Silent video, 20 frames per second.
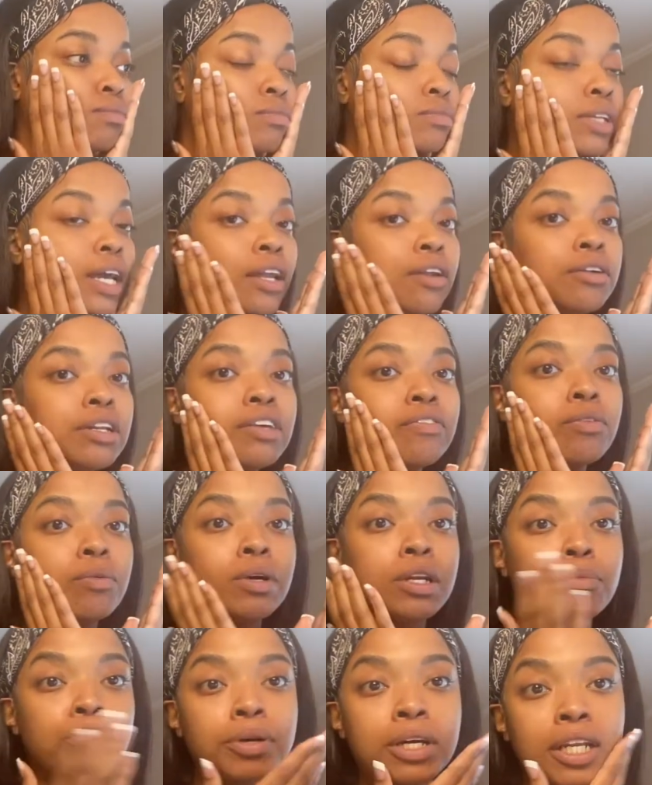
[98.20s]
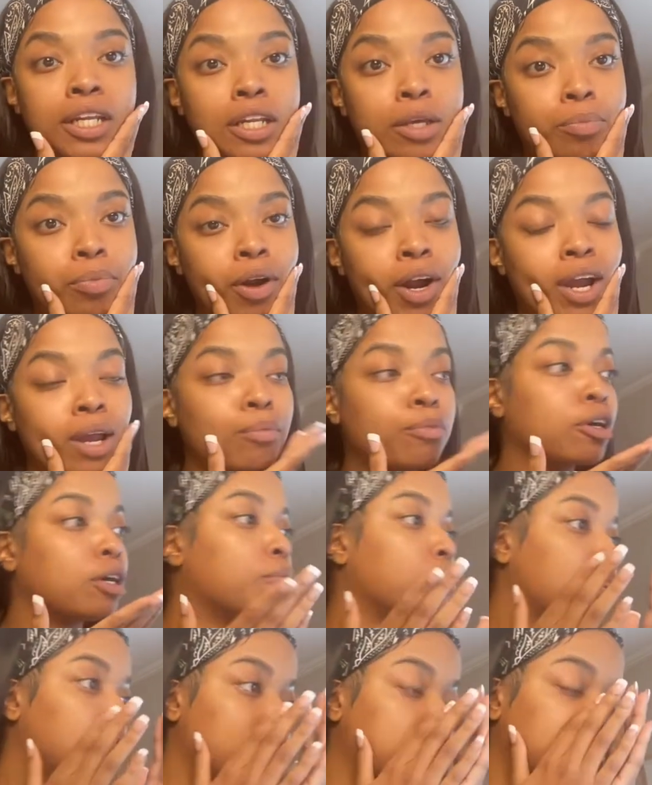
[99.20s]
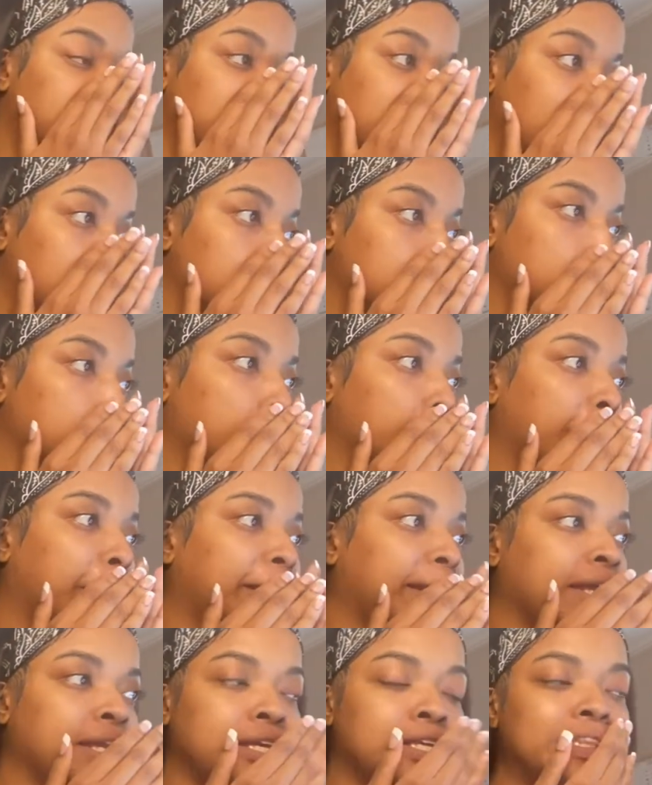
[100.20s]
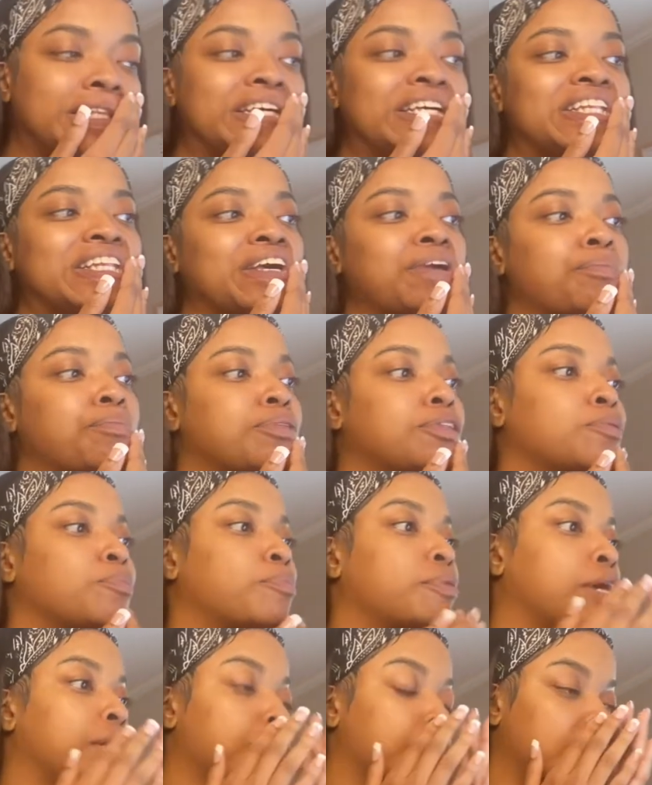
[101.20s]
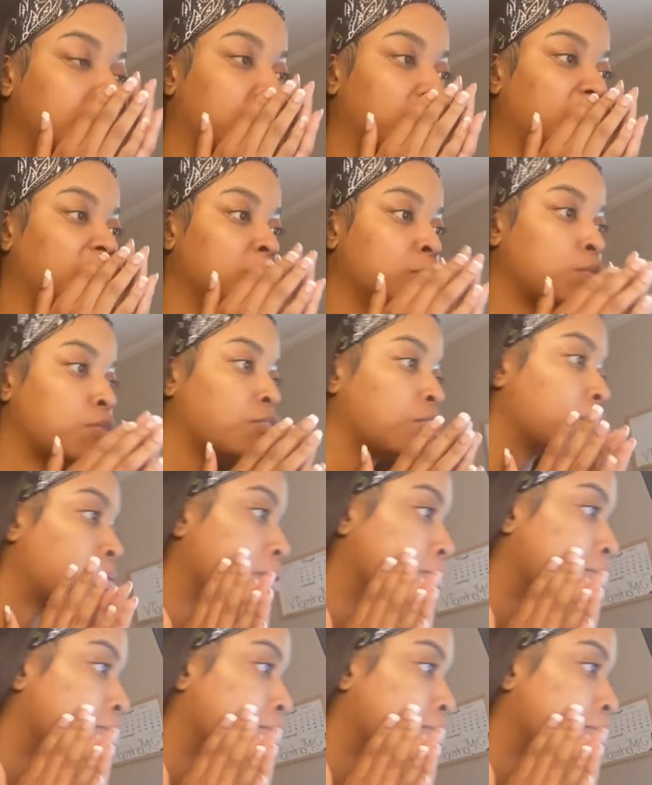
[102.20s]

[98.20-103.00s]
I don't even want to put any primer on my face, honestly, like anything like to prep my face before my